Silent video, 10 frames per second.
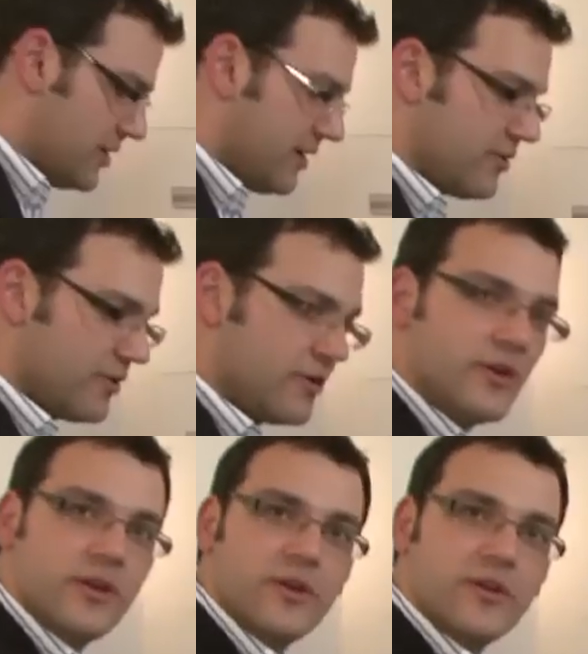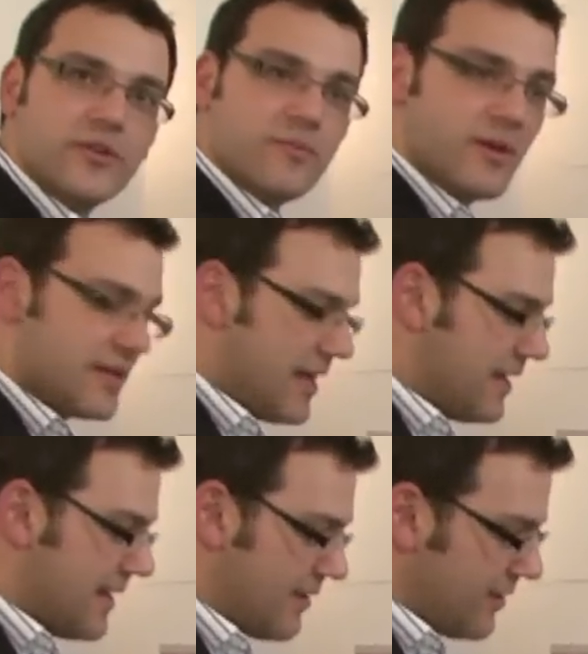it under to bring the
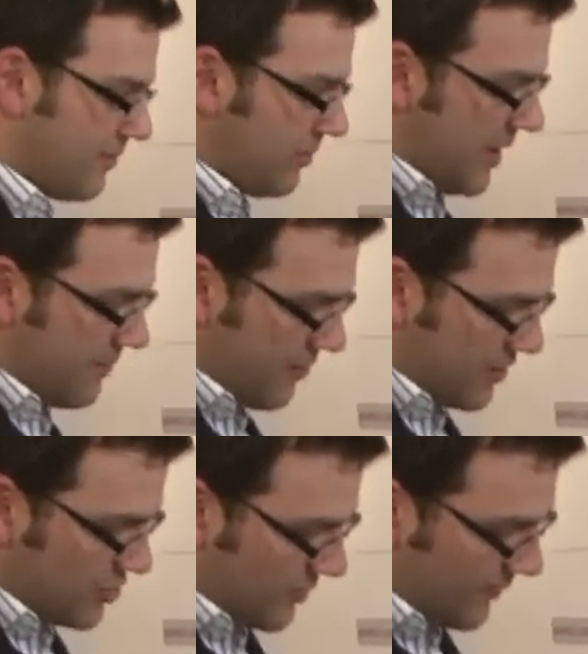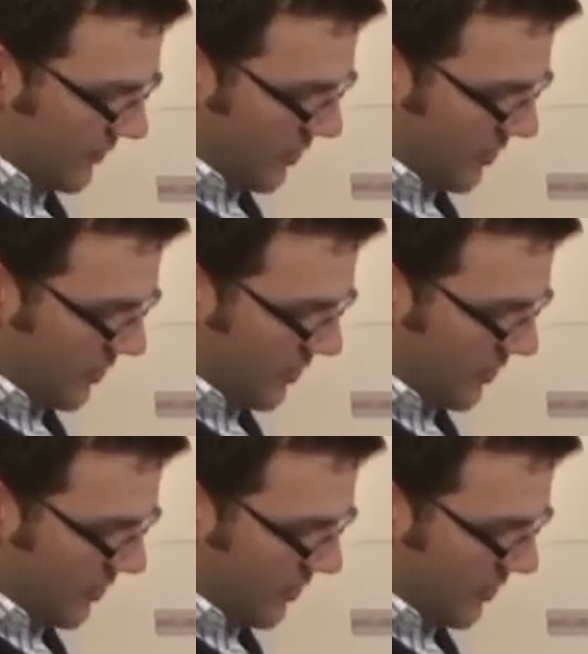head down and apply pressure.